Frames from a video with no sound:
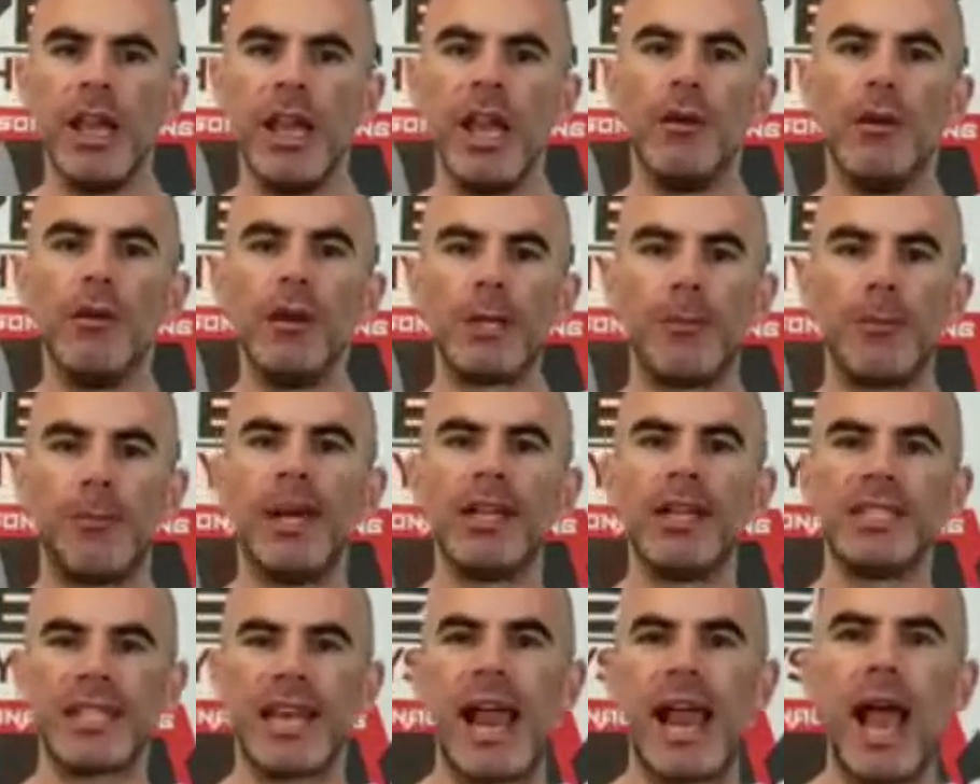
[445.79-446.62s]
It really
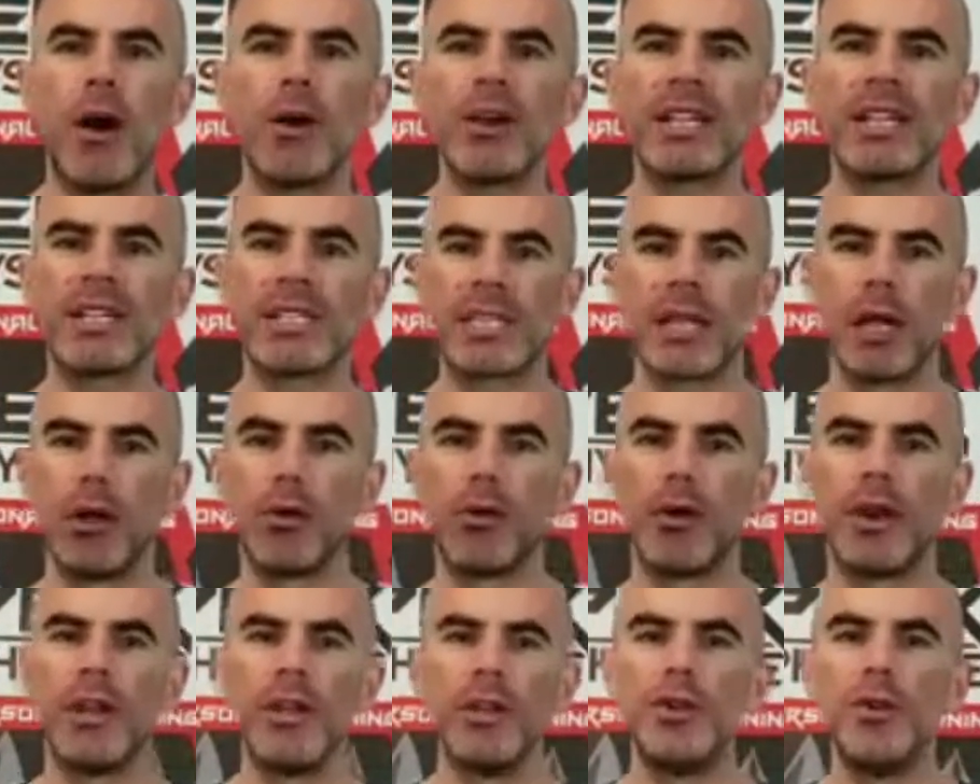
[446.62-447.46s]
depends on how
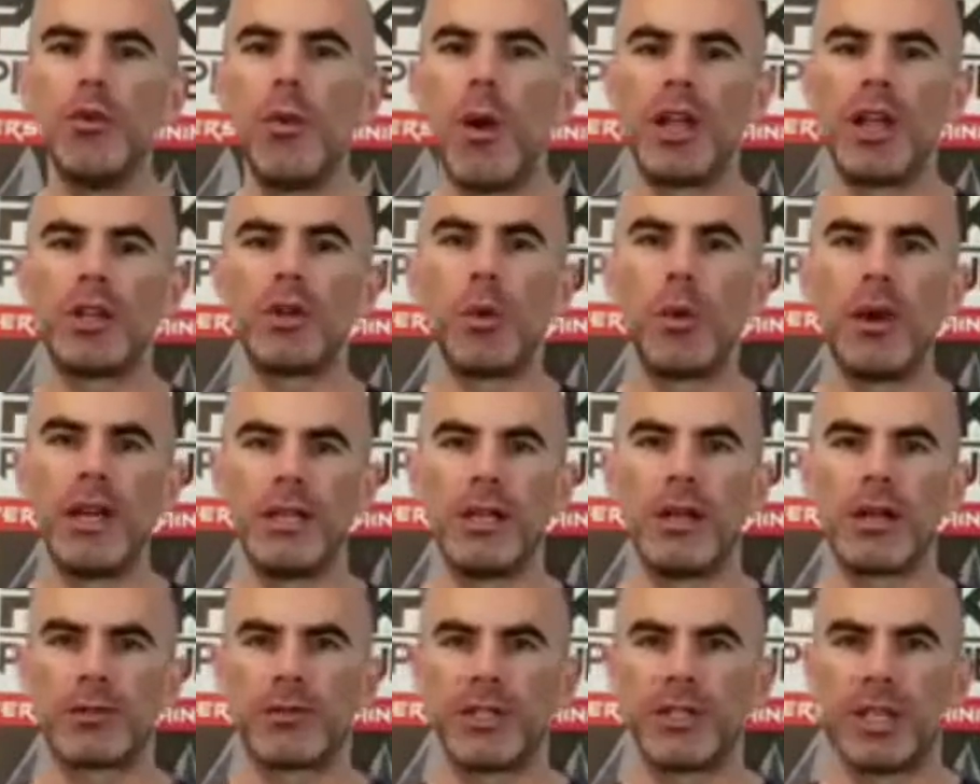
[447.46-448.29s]
accelerated you want your weight
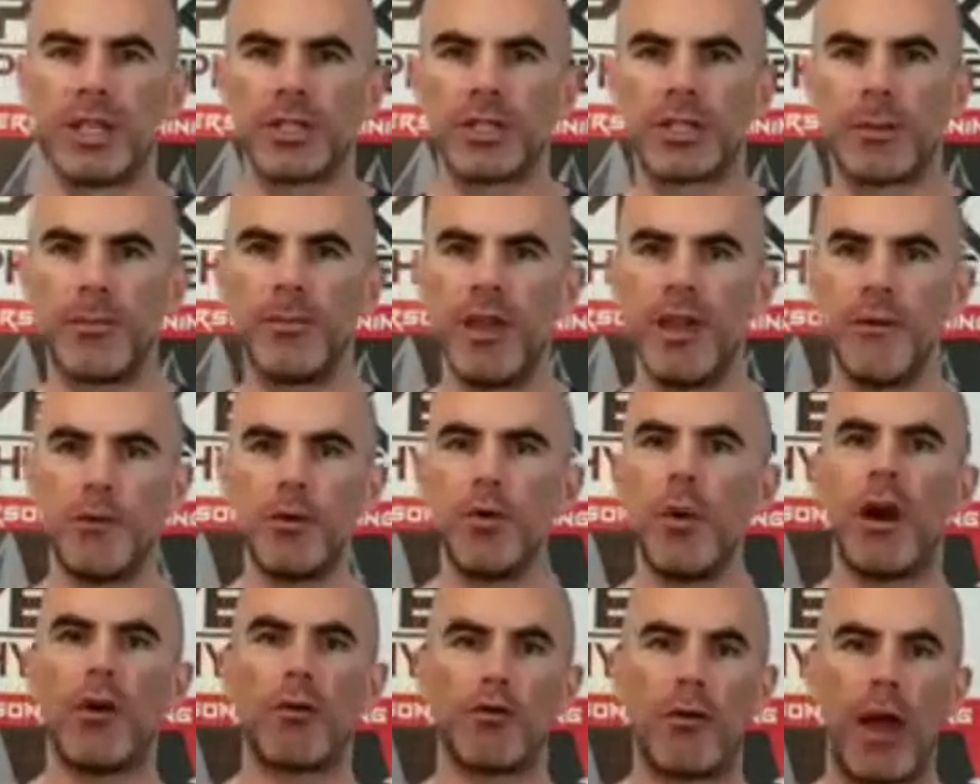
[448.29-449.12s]
loss results to be. If you
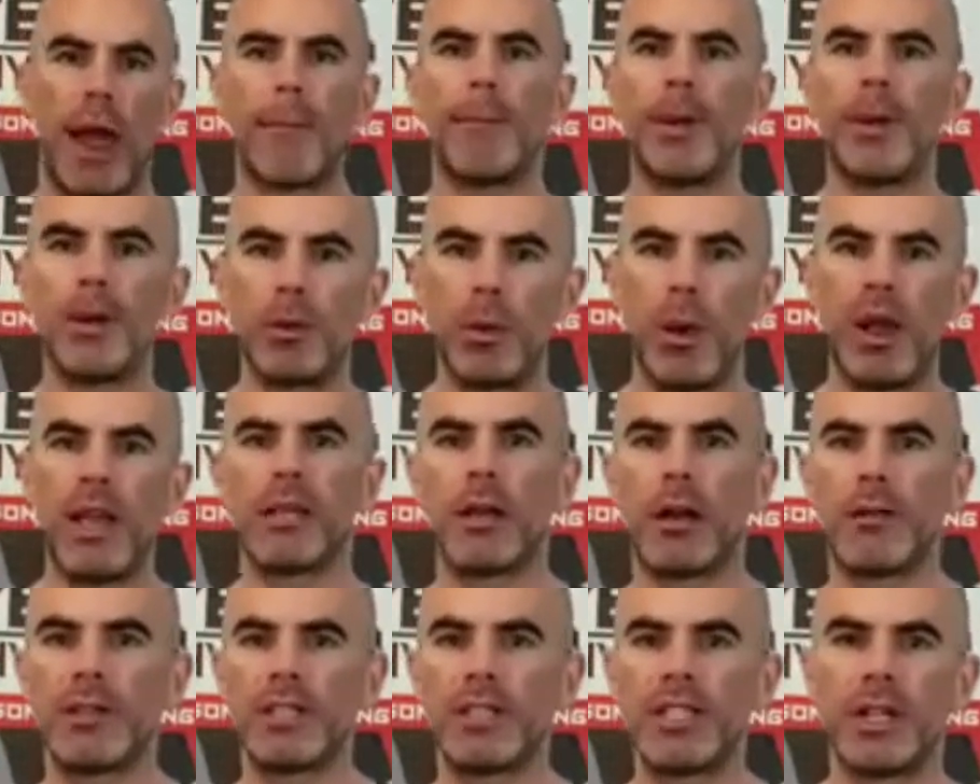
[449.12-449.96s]
want rapid weight
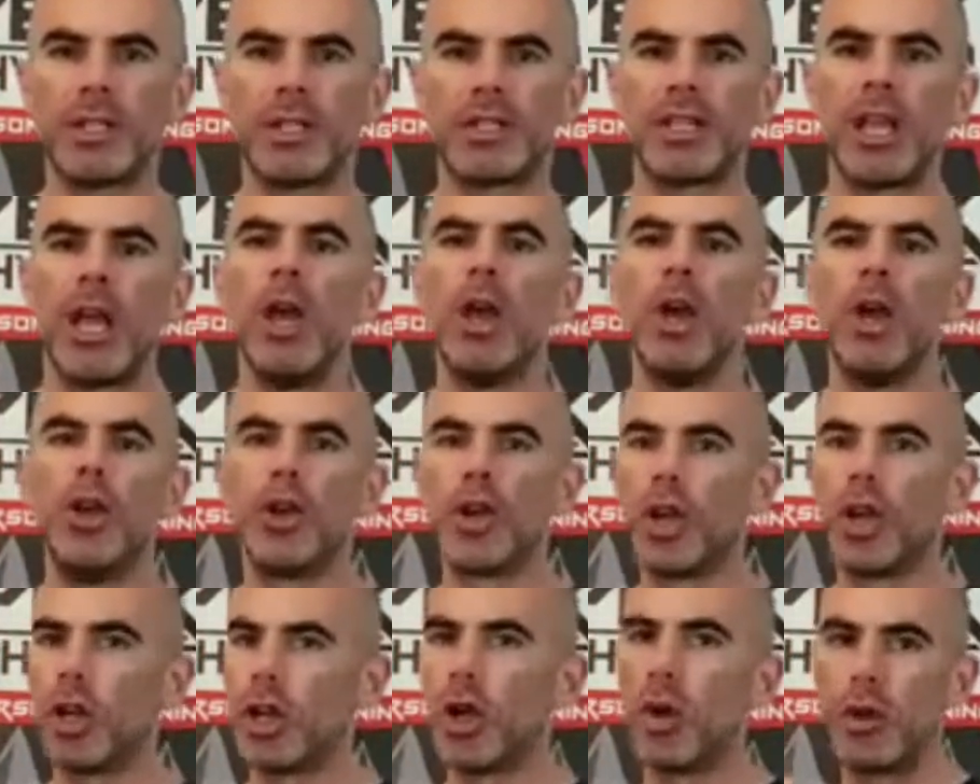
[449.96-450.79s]
loss results, you're
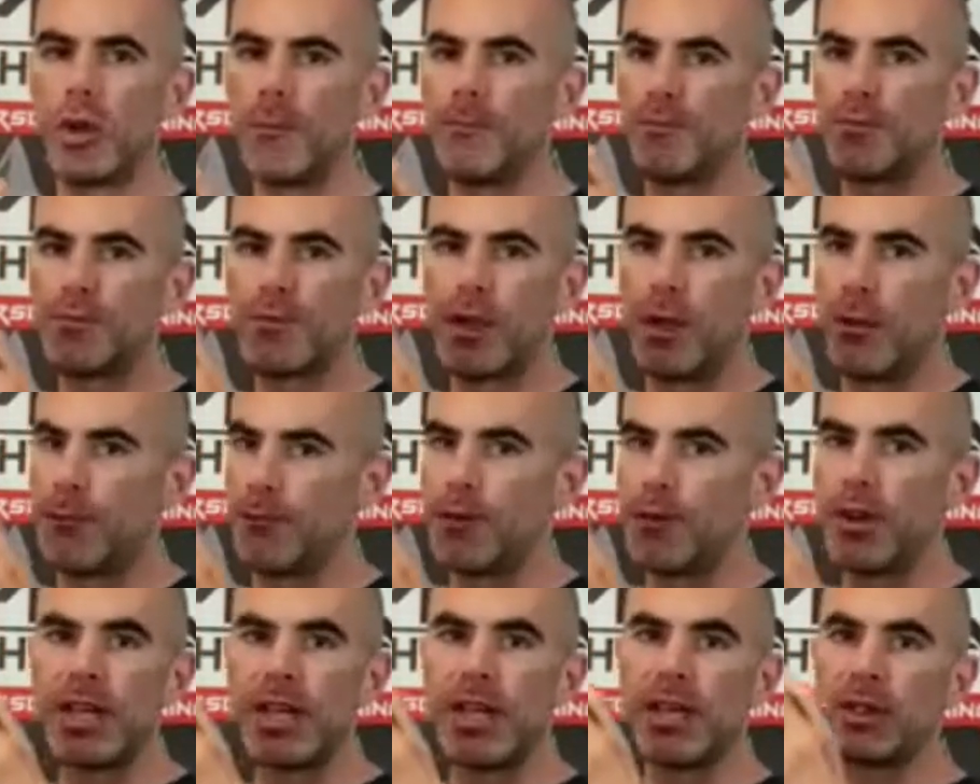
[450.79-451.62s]
going to go to, to
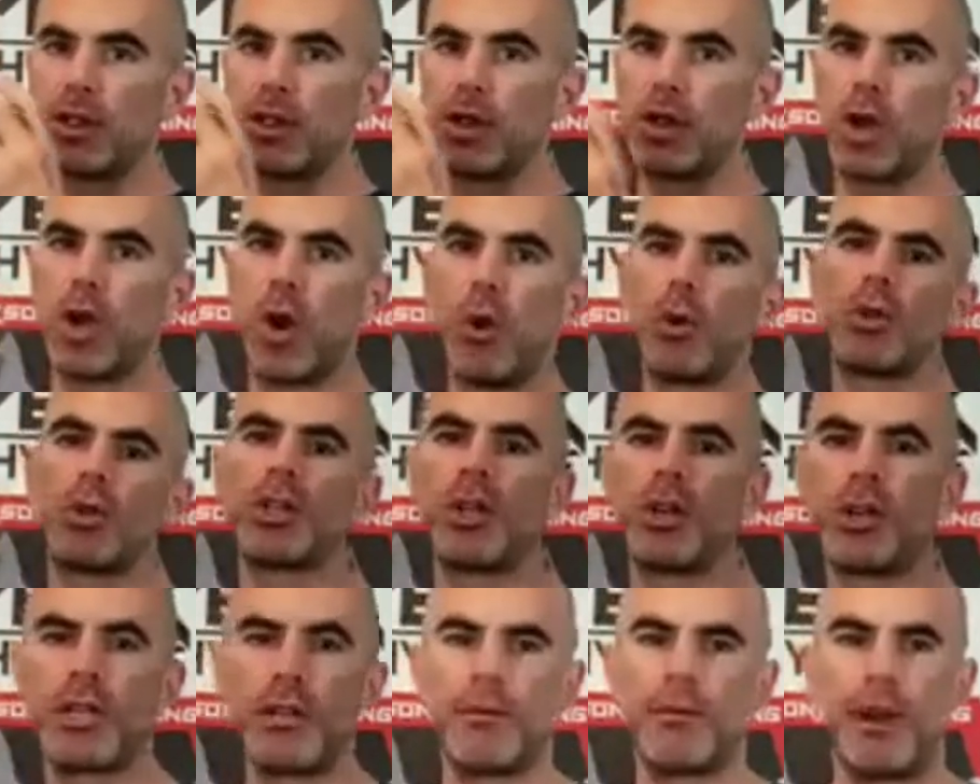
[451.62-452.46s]
freaking cold
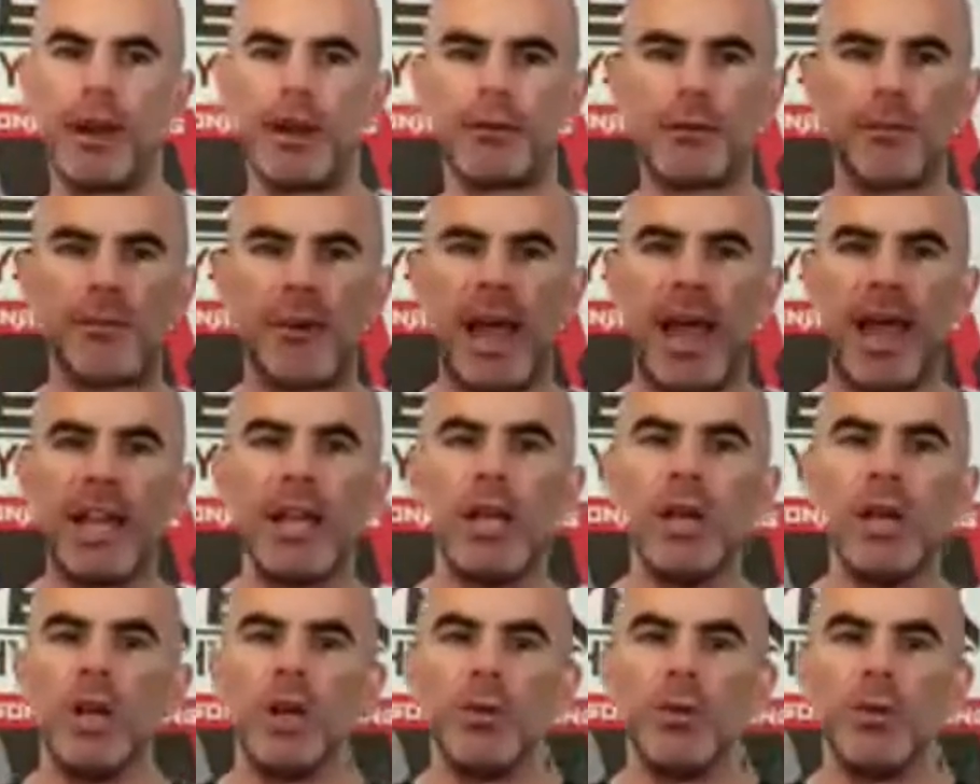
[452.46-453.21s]
turkey right off the bat.